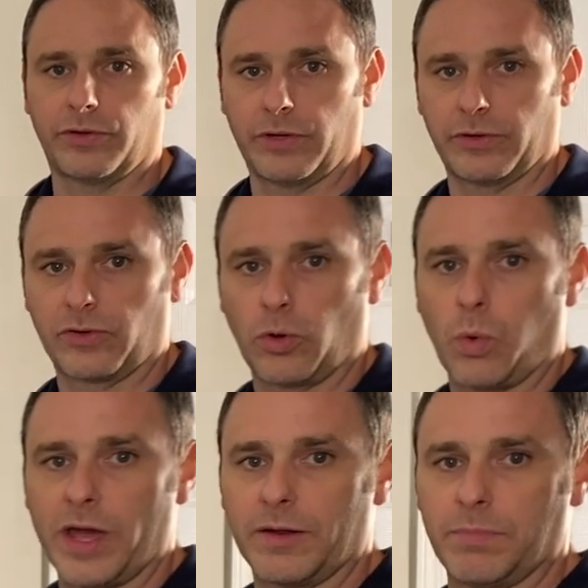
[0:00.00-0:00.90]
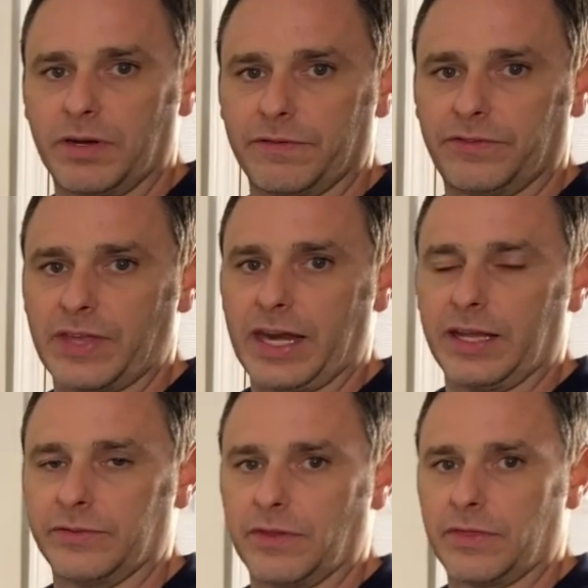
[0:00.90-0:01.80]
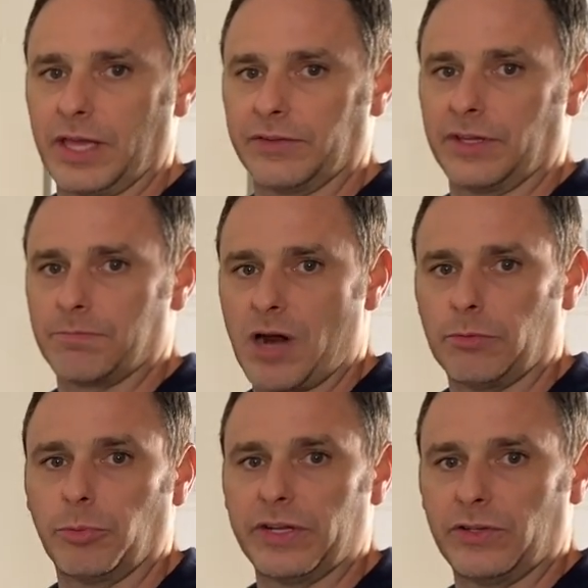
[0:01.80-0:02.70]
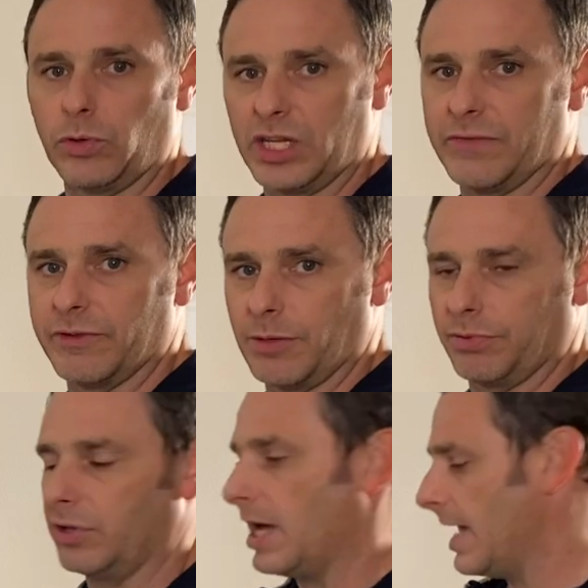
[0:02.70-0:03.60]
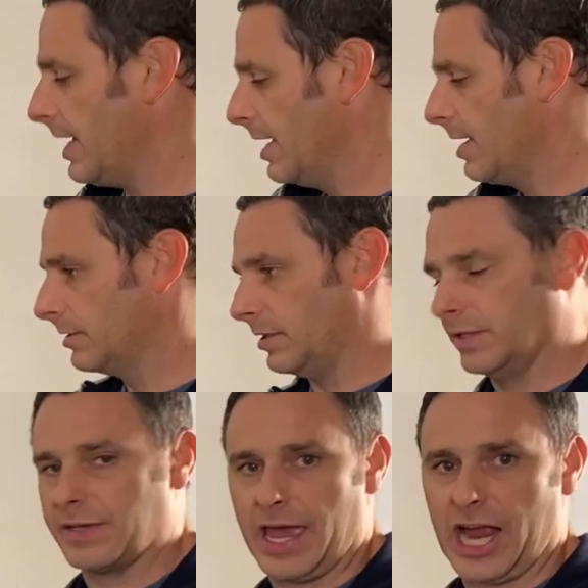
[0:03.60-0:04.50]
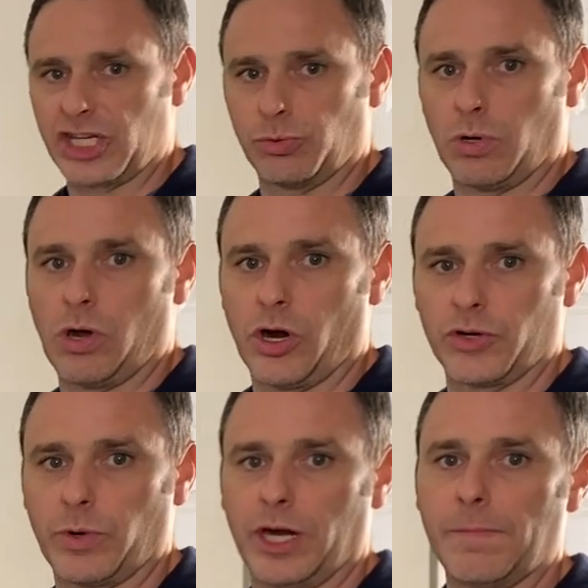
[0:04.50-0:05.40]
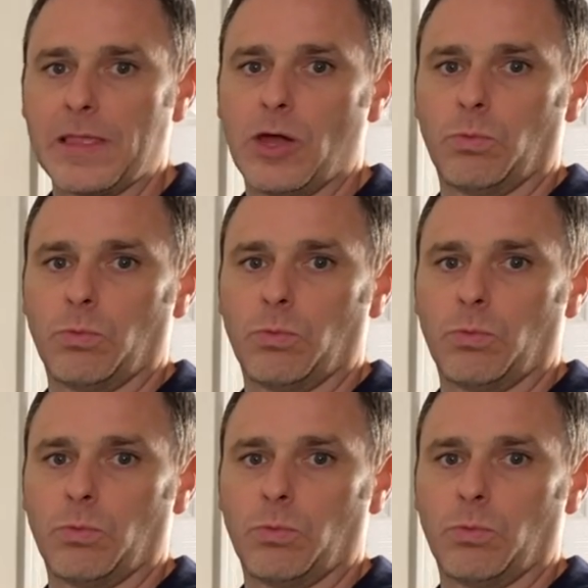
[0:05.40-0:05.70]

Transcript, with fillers: So there's quite a bit of settings and things that probably don't even apply to this actual hardware,